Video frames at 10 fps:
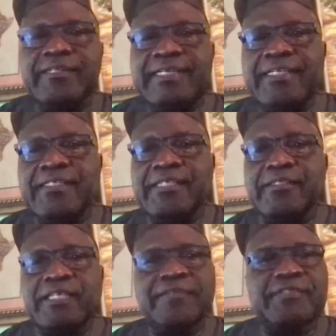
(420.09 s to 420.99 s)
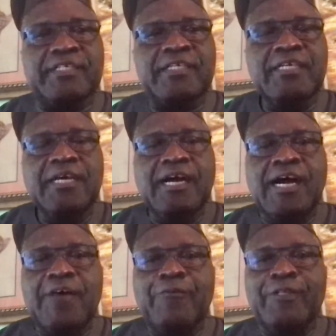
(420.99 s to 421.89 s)
and radiation safety
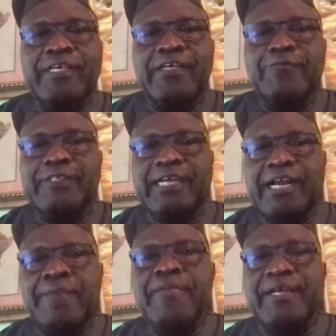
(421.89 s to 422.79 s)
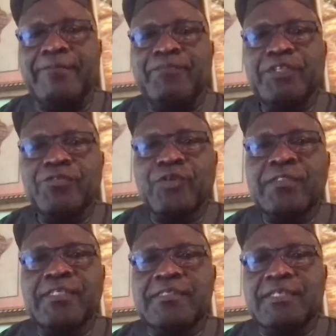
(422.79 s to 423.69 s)
uh, for the for the Caribbean.
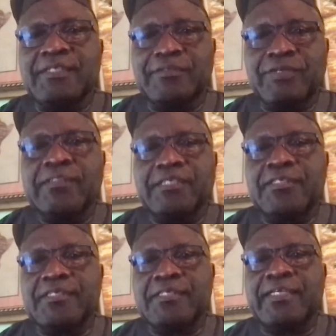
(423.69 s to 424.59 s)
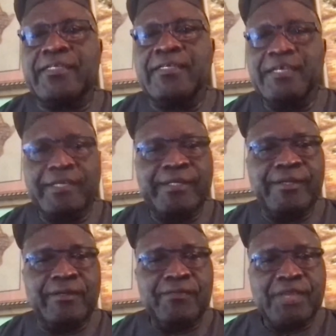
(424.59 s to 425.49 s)
20, the 2016, you
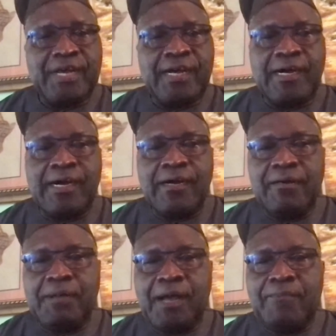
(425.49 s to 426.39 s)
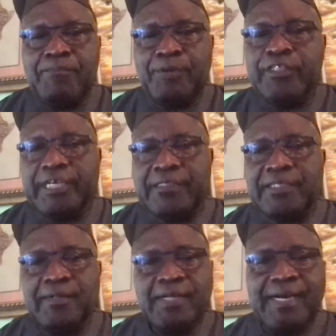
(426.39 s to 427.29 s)
know, uh, uh
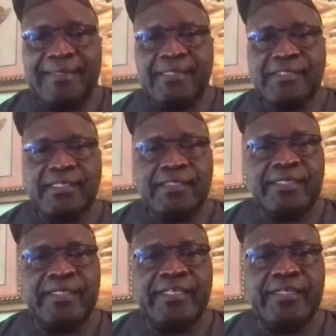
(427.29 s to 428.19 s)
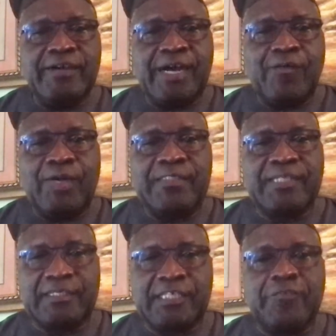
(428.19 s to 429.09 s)
project. Uh, this he, he did uh, quite
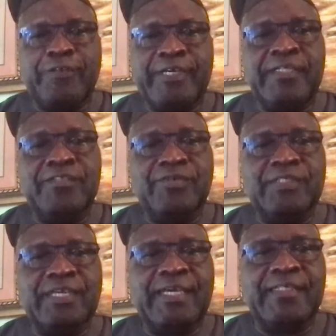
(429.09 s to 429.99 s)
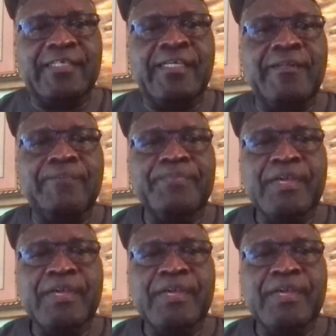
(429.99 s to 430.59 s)
successfully in 2018.